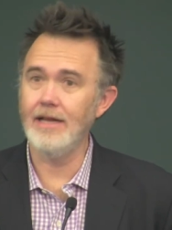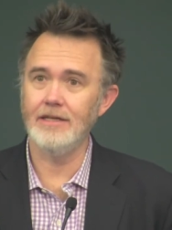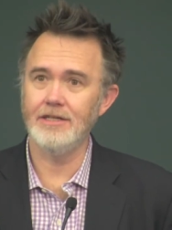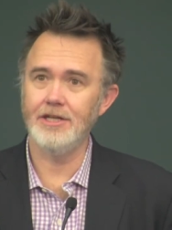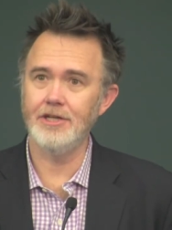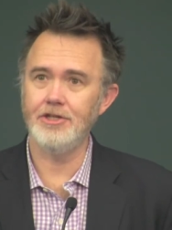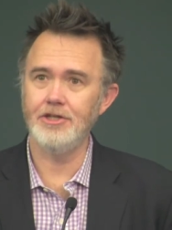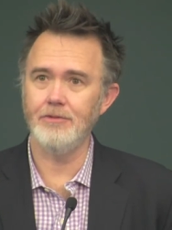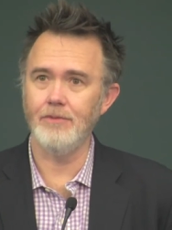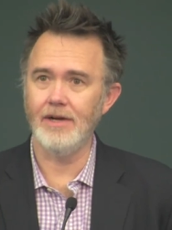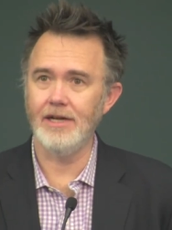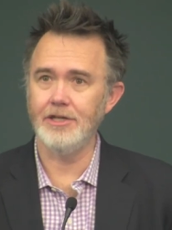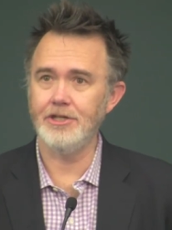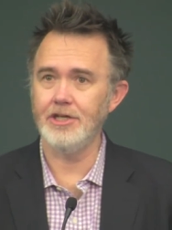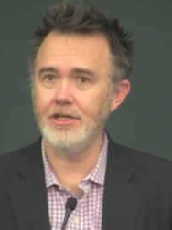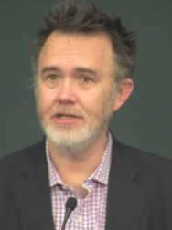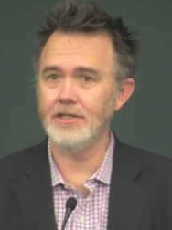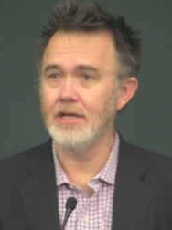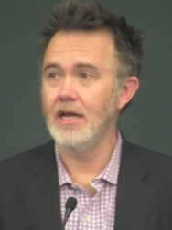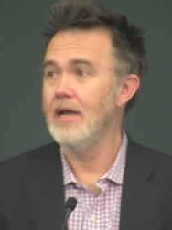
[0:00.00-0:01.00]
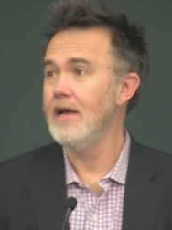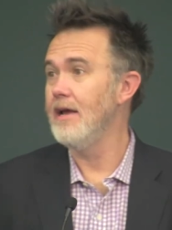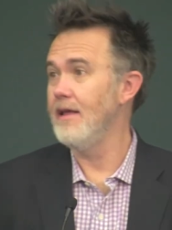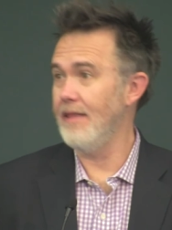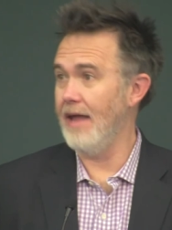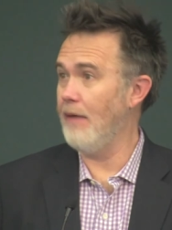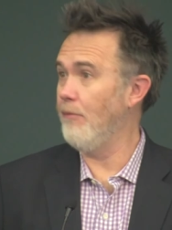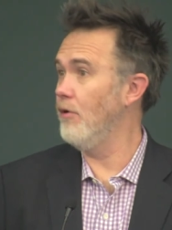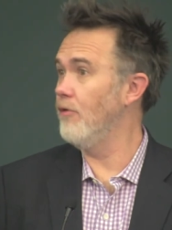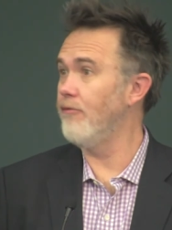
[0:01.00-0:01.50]
in situations
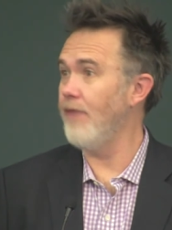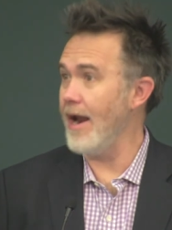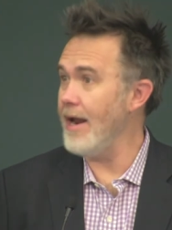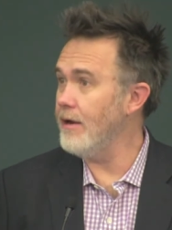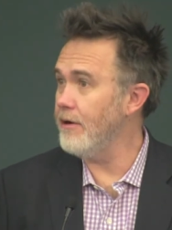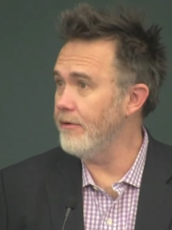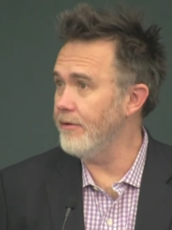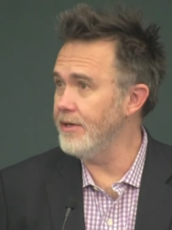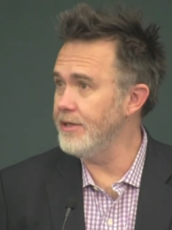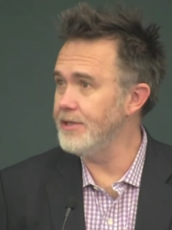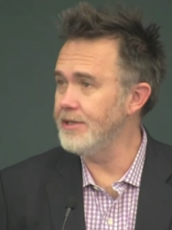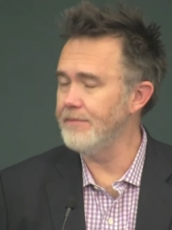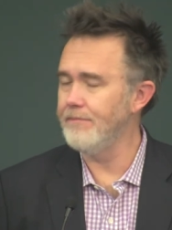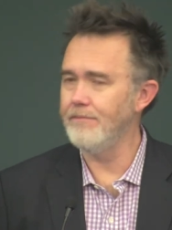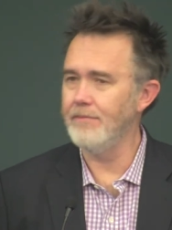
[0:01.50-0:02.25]
that were rancorous.